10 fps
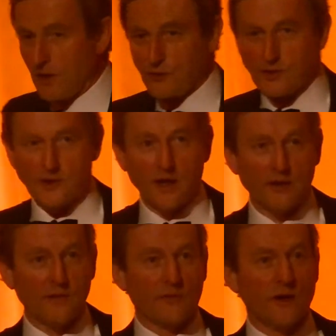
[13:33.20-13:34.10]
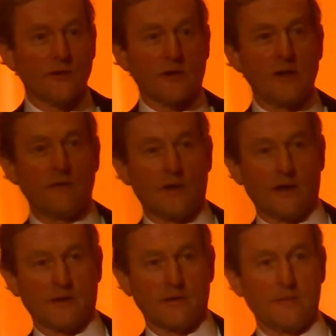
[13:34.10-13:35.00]
Mayo Society of Greater
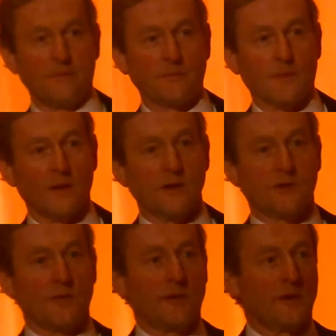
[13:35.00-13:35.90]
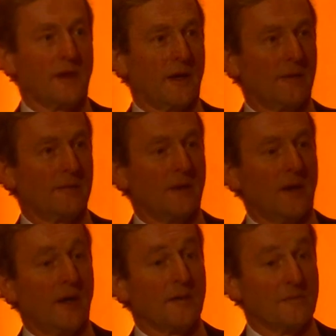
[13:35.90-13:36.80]
Cleveland is something that I
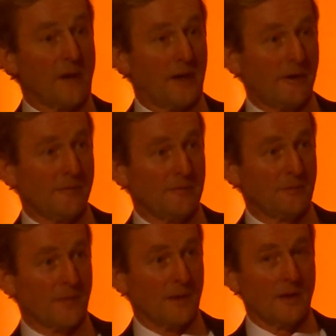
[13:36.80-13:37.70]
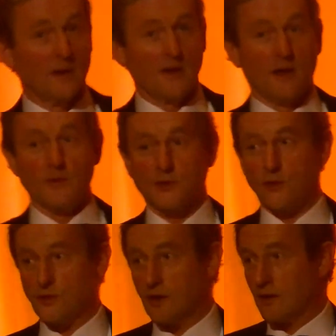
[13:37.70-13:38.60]
admire, I'm
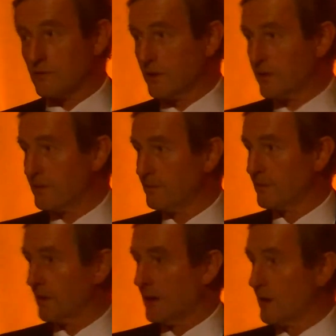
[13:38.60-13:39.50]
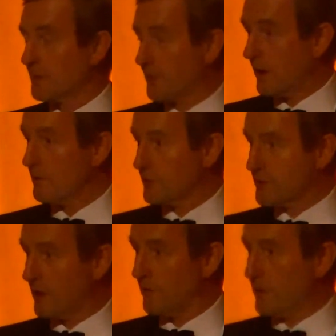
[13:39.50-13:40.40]
associated with, and I'm proud to
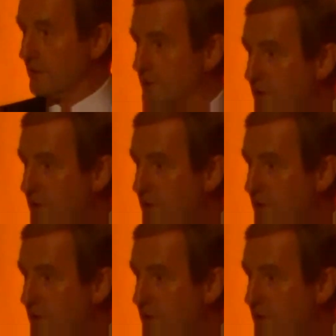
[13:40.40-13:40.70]
serve here